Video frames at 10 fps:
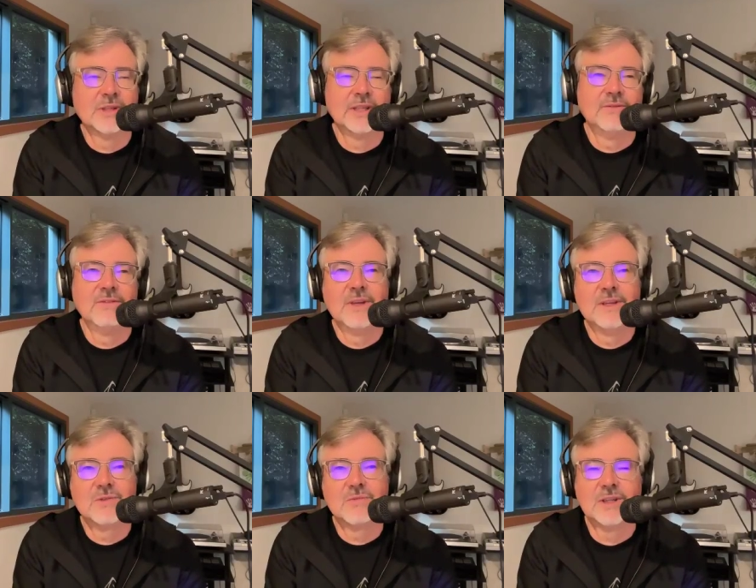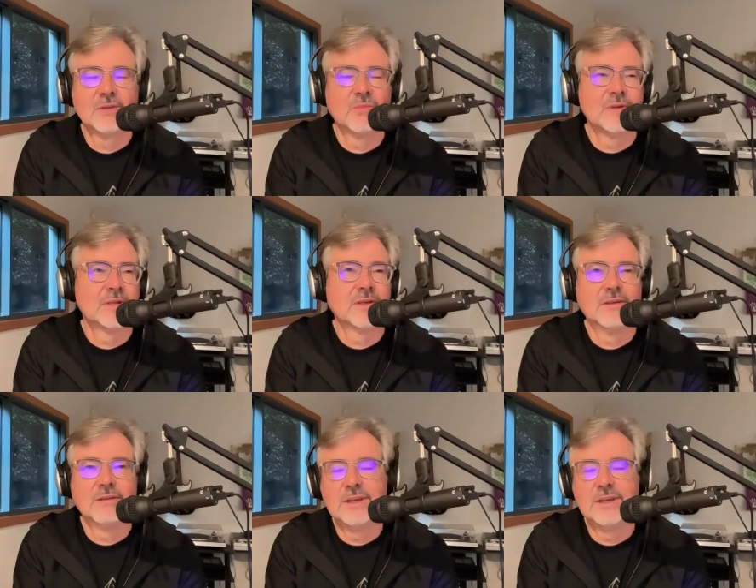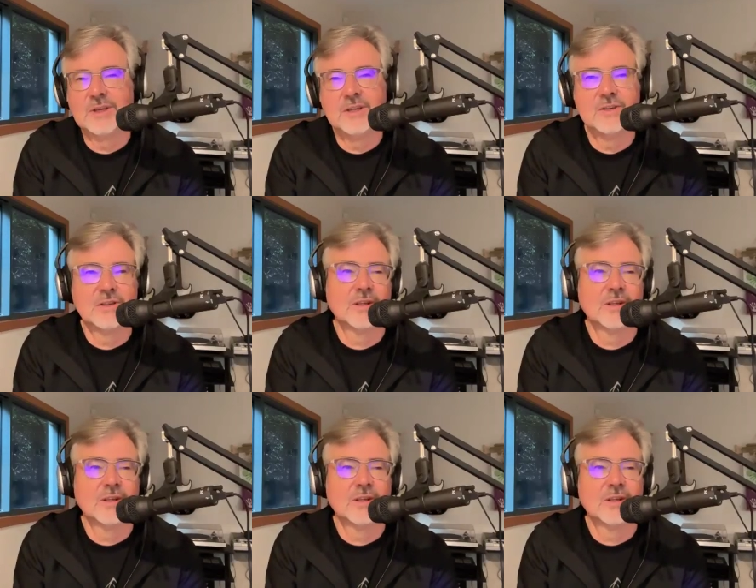I lived in Venezuela, Brazil, Indonesia,